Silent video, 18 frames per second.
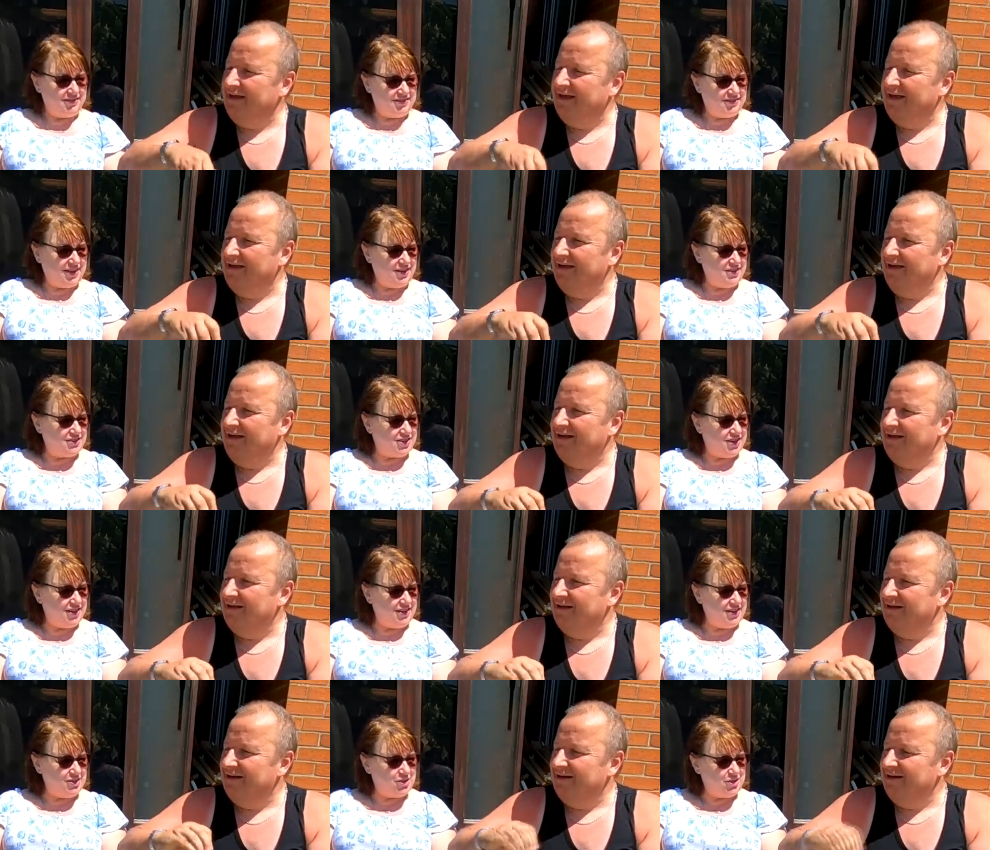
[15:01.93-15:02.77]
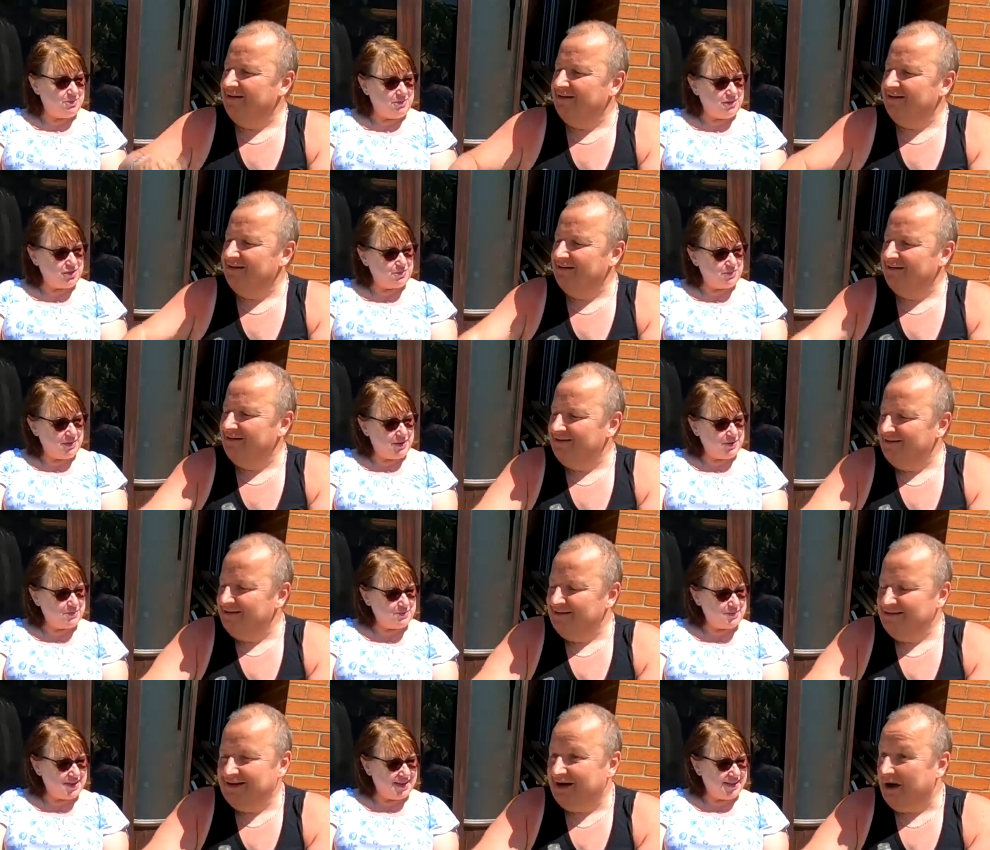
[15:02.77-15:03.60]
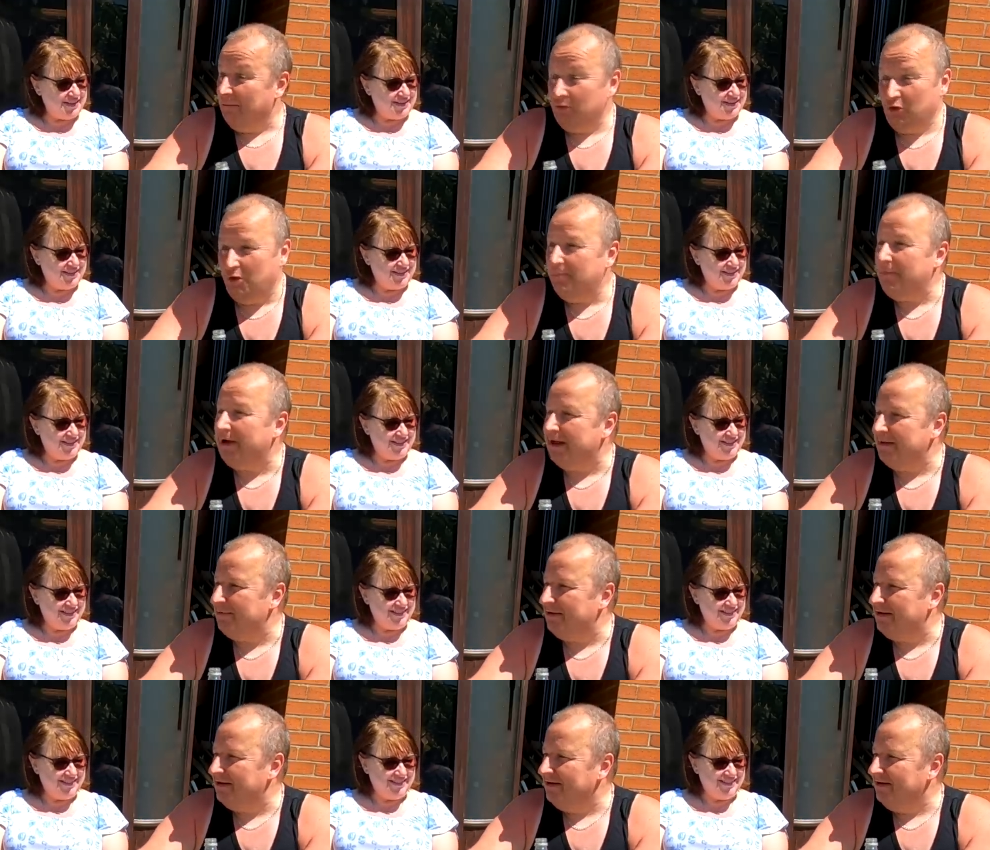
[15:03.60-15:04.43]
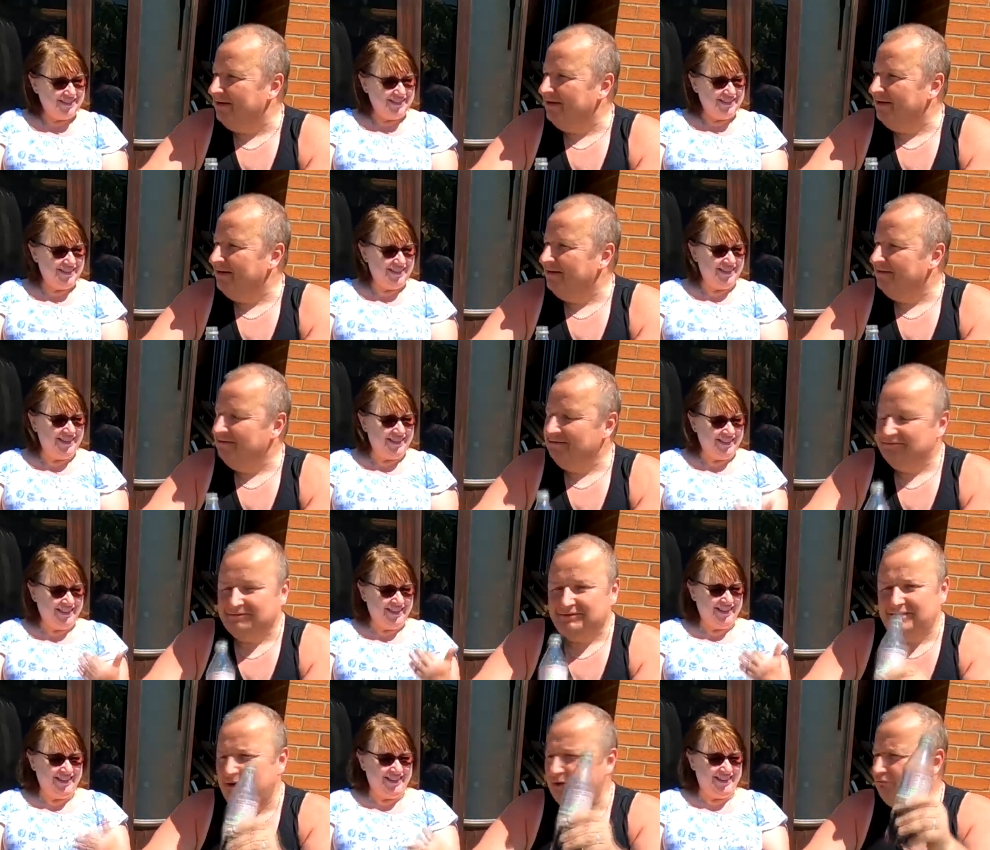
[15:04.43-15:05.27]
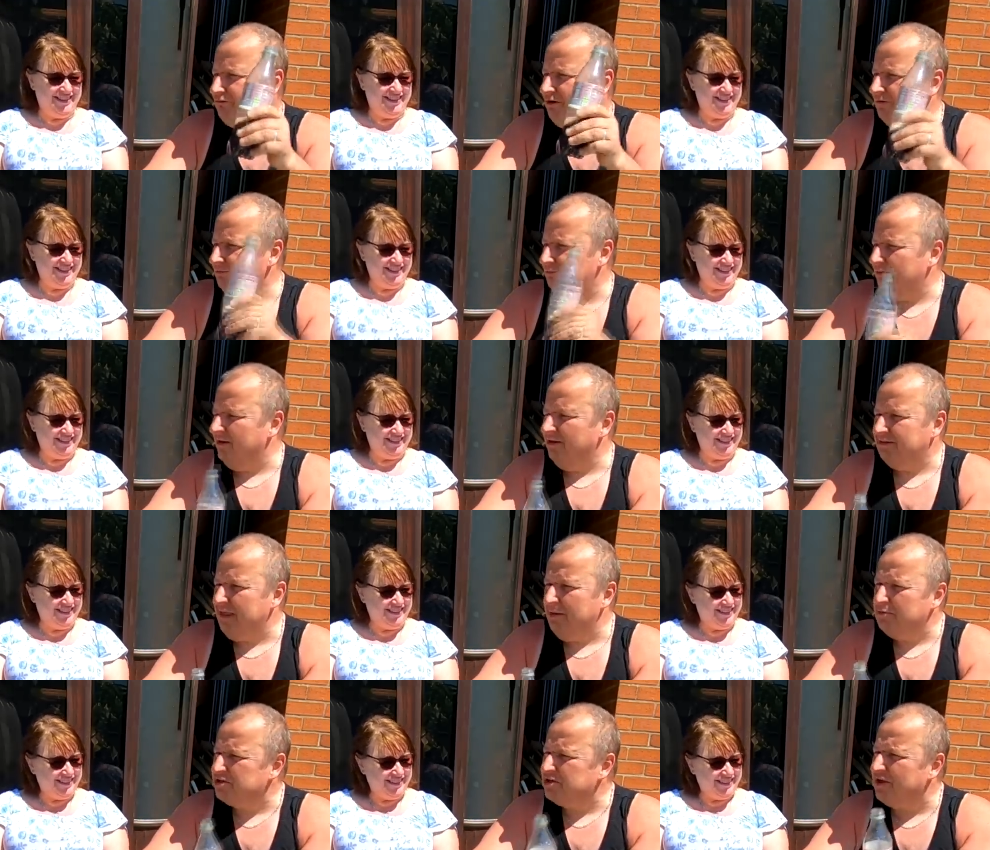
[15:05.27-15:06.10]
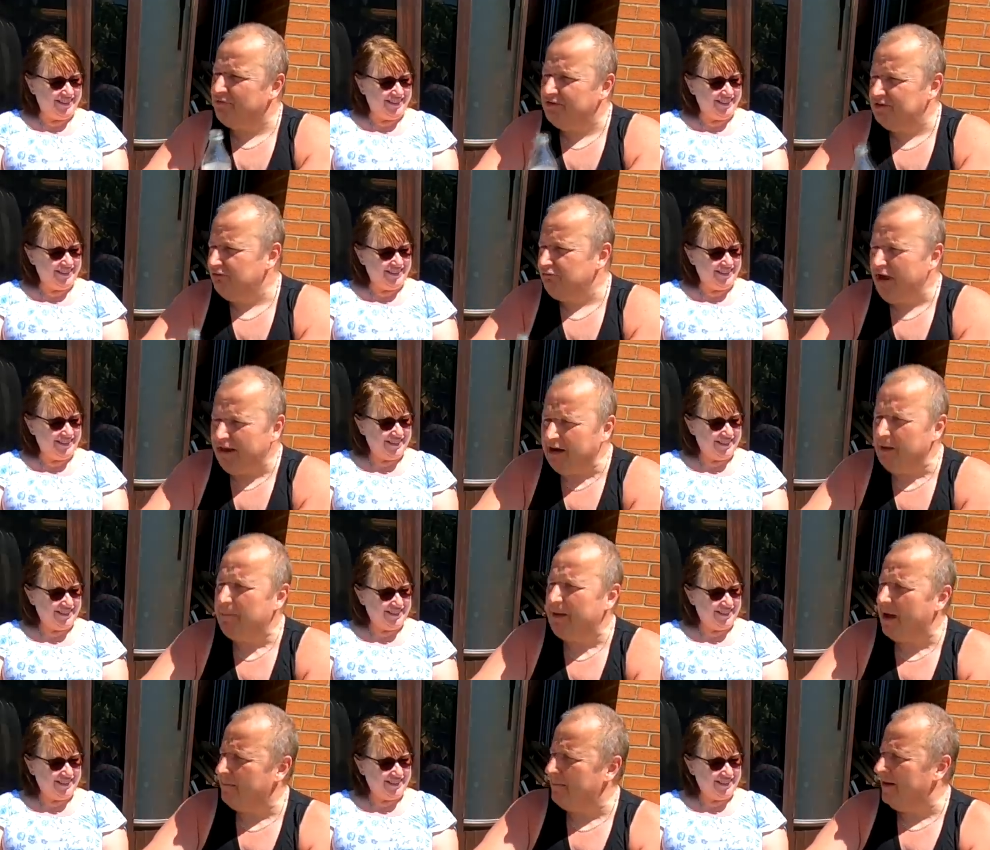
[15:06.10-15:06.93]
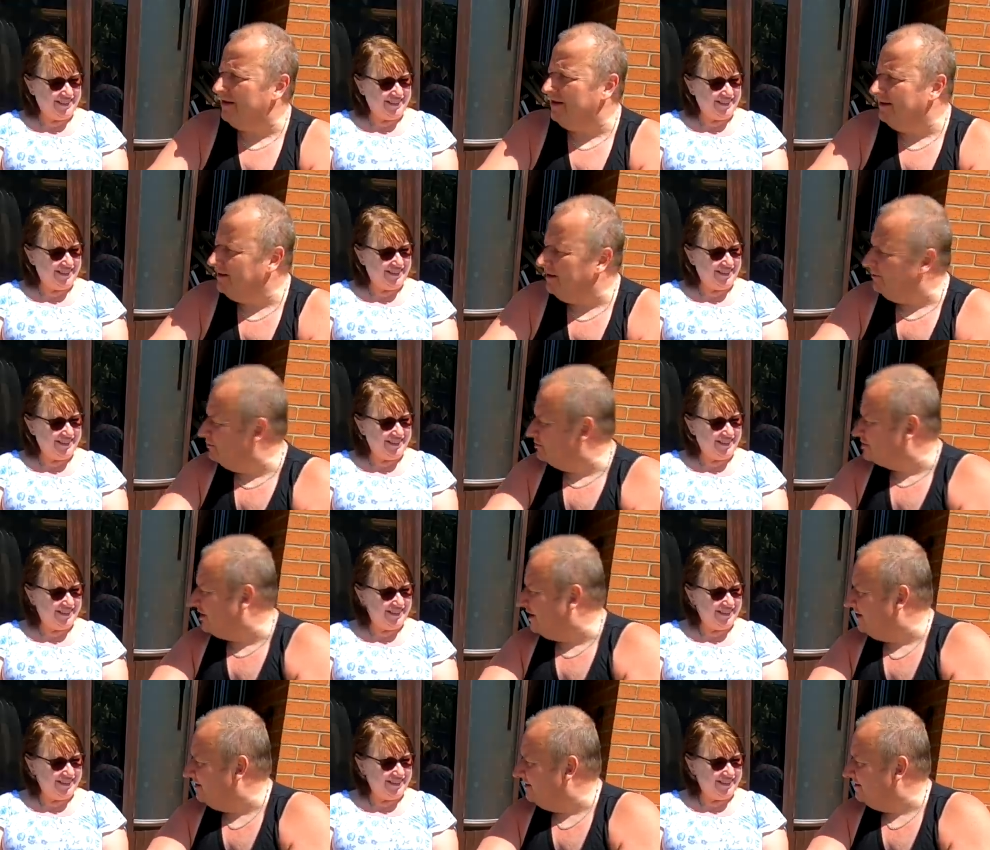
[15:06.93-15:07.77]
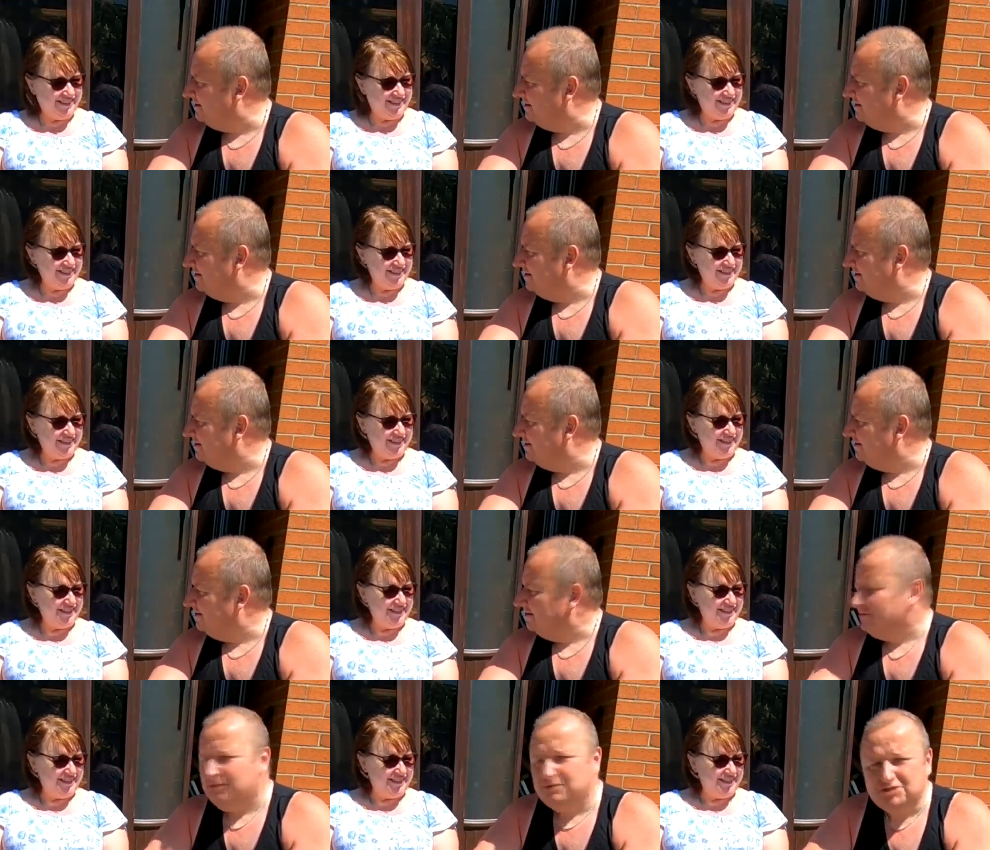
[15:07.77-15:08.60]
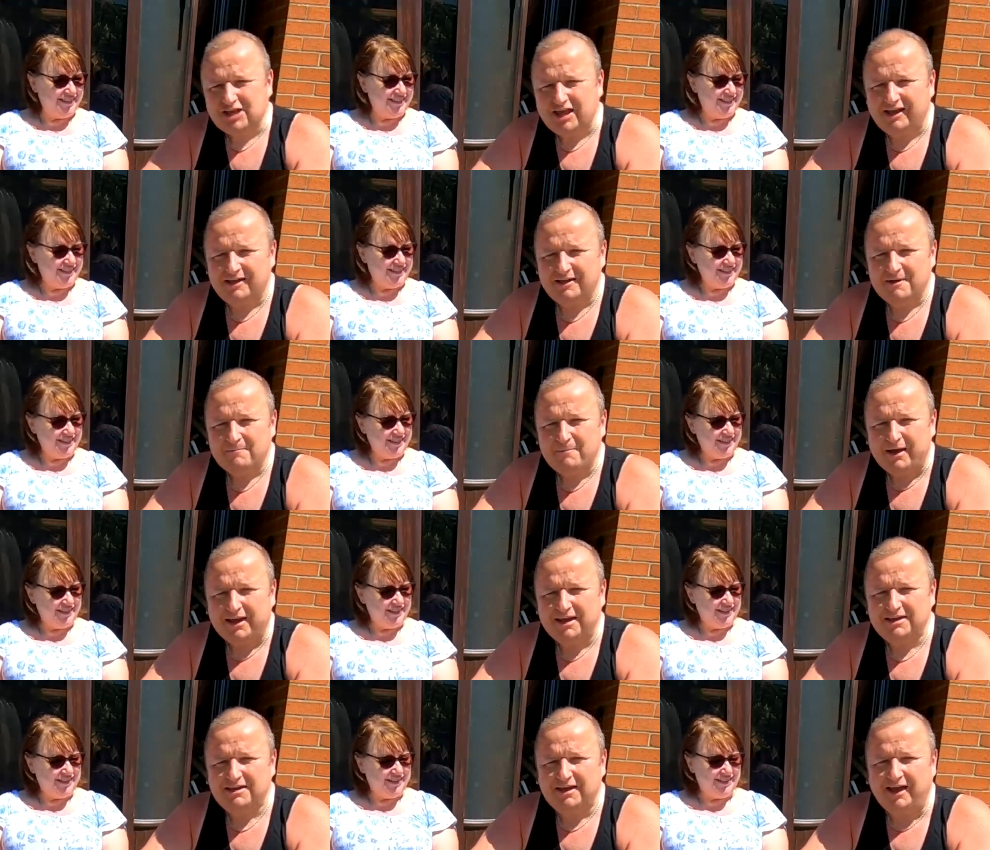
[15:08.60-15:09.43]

Speaker 1: Don't turn into a miserable old man. I'm
Speaker 2: not, baby. There was nothing to rant about back then, though, was there? Was there? Back in the